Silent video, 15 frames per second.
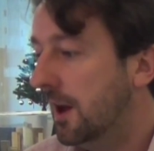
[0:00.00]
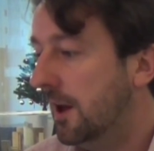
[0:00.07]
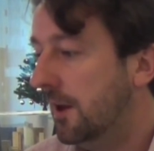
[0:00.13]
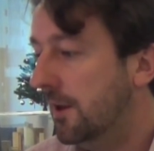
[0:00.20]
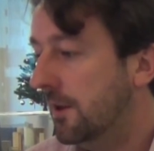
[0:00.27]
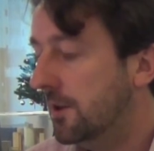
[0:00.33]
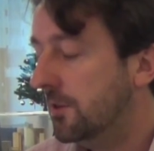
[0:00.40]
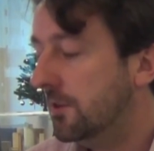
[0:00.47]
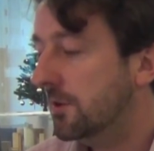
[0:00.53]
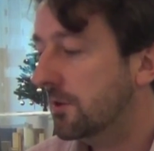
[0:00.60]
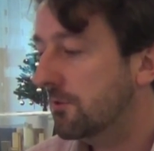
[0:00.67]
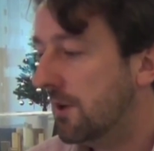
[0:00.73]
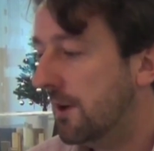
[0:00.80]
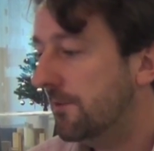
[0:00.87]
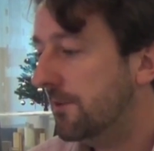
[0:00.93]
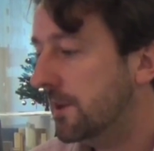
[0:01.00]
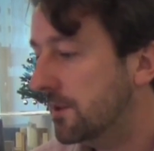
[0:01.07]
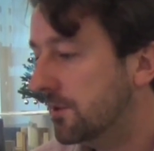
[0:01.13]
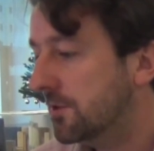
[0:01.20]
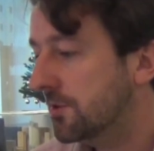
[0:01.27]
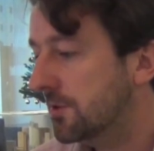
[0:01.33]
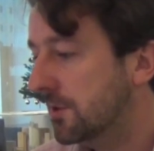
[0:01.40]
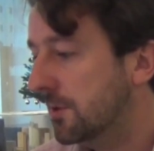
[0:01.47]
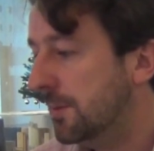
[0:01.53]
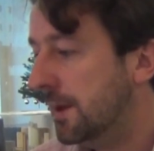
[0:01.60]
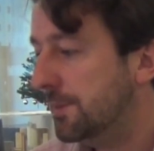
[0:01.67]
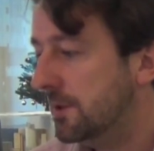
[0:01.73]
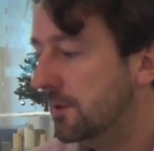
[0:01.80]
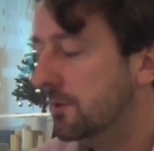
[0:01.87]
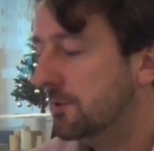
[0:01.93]
and the graphics, they
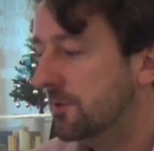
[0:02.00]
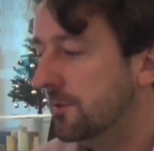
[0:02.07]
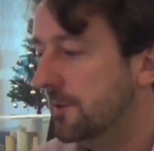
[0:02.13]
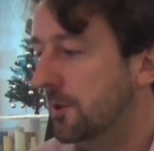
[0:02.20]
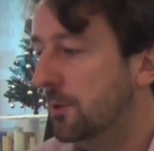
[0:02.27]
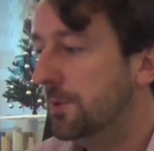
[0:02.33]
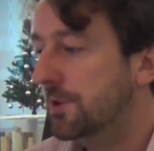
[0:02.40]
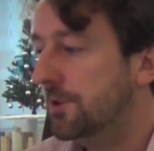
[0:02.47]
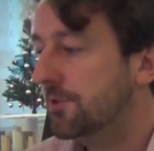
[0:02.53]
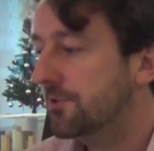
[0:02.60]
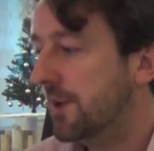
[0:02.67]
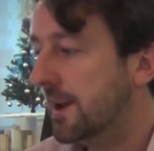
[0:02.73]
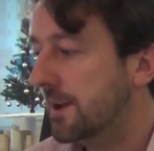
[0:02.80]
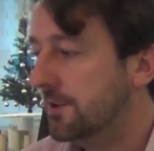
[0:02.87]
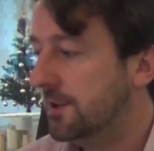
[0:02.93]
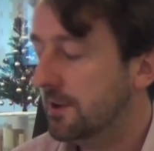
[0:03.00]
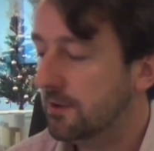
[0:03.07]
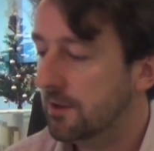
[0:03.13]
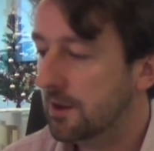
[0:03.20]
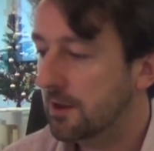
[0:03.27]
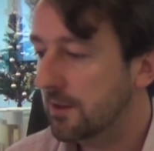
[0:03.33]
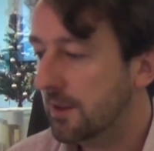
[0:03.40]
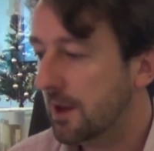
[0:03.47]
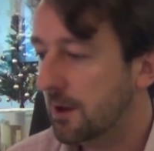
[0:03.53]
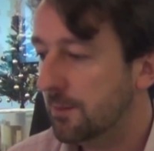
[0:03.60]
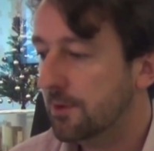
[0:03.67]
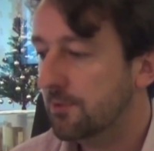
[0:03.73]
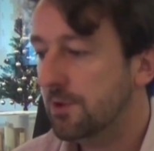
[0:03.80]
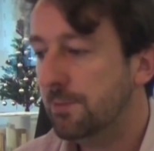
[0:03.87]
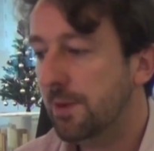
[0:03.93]
maybe looks a little bit distracting, that
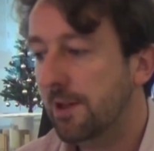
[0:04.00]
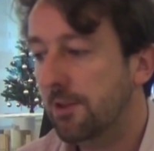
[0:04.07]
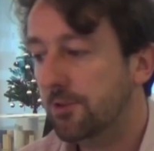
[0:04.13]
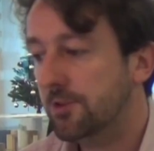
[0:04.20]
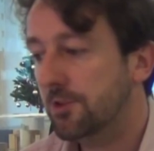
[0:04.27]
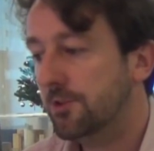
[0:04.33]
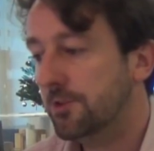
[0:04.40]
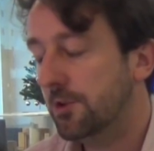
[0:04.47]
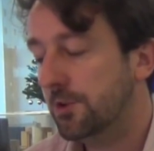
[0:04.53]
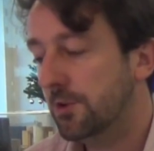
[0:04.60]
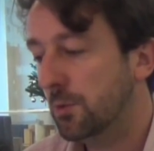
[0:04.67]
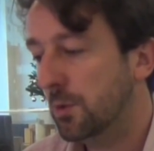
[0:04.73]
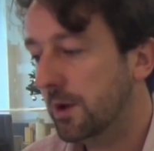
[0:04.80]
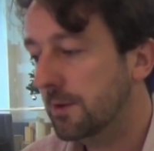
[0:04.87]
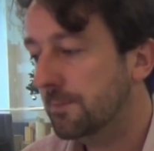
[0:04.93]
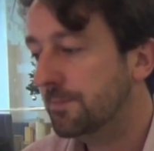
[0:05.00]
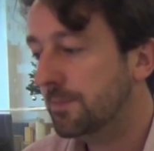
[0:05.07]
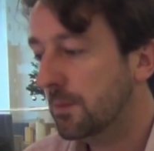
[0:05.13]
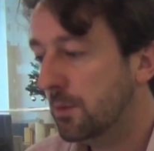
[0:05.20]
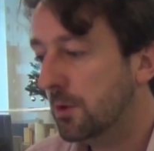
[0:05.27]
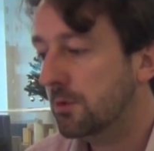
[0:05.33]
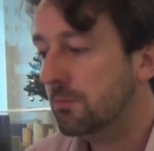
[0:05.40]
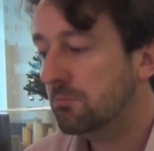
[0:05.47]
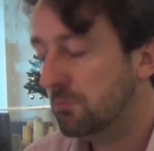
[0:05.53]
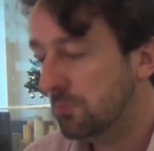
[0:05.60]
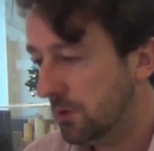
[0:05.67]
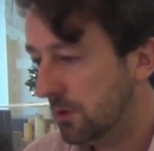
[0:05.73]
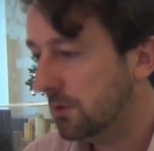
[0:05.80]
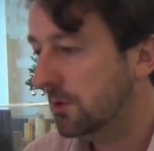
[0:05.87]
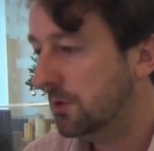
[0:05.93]
could be rebalanced a certain way,
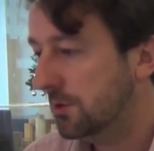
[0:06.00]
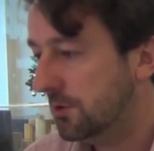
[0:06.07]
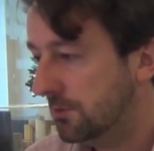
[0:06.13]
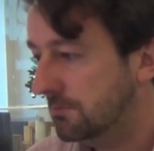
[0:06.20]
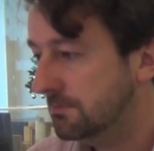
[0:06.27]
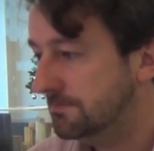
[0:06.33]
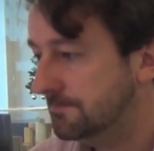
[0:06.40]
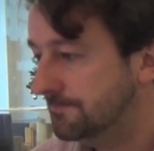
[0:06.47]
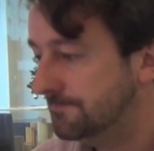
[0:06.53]
but good.